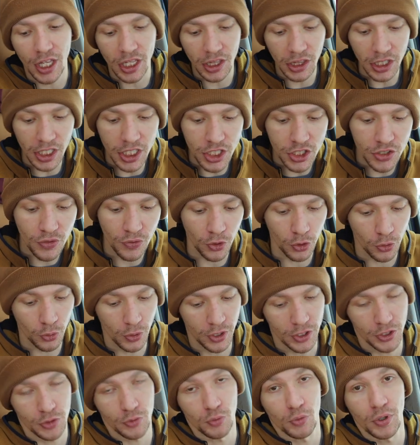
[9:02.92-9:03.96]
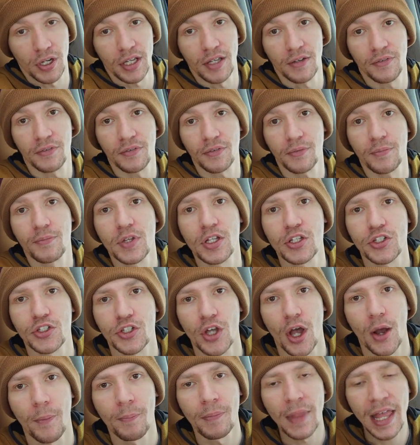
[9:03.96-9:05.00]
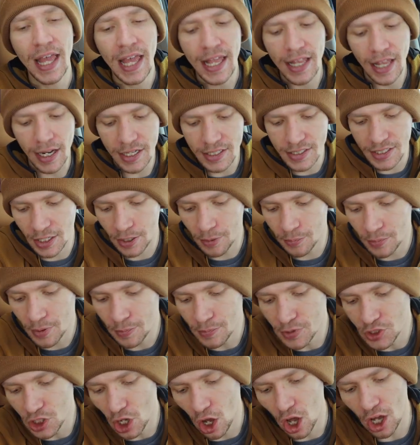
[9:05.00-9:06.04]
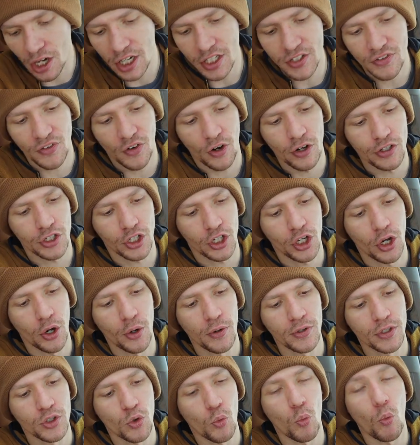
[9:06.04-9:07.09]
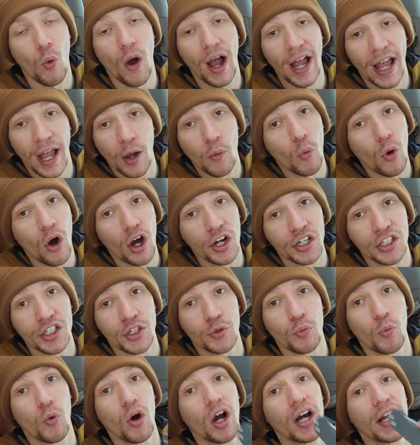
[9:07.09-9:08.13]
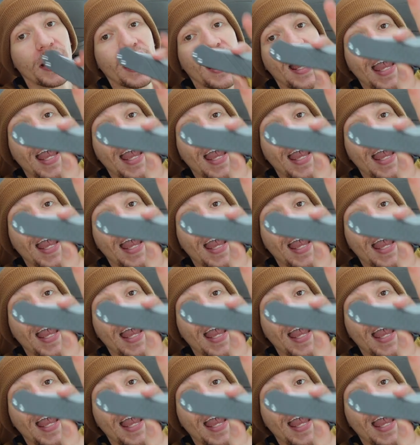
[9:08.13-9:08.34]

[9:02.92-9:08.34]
at least for Chris Reeves. So that is the Umnumzaan as far as it goes, why I wanted one,